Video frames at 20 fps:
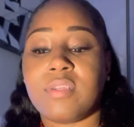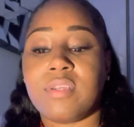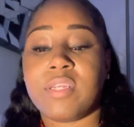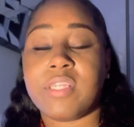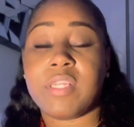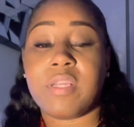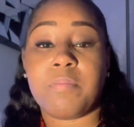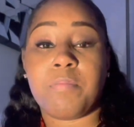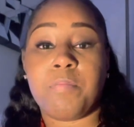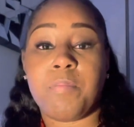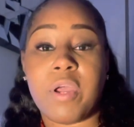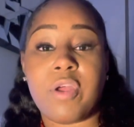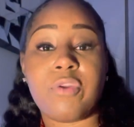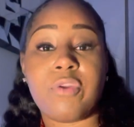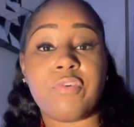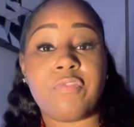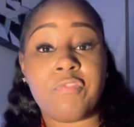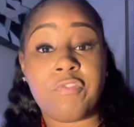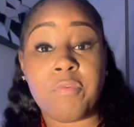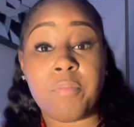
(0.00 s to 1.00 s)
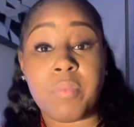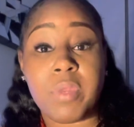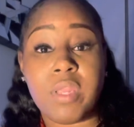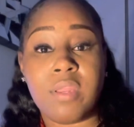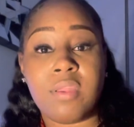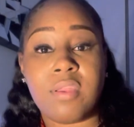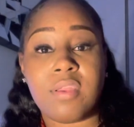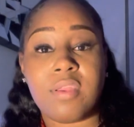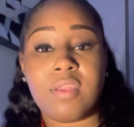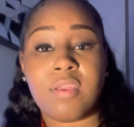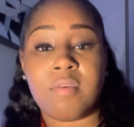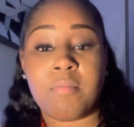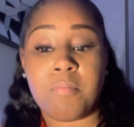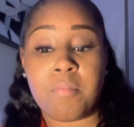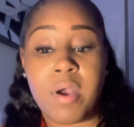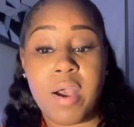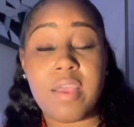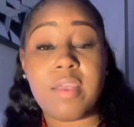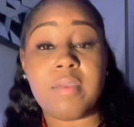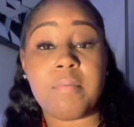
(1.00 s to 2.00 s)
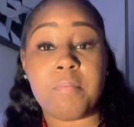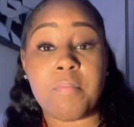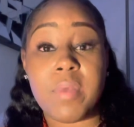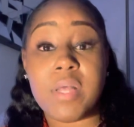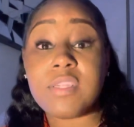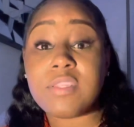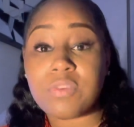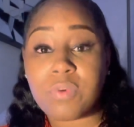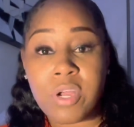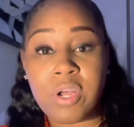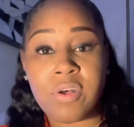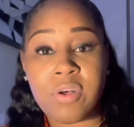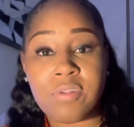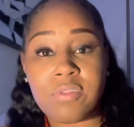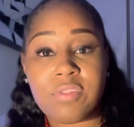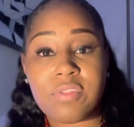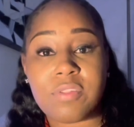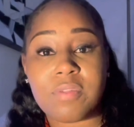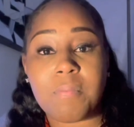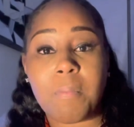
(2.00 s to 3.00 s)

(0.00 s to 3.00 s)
Is it better for me and my mental health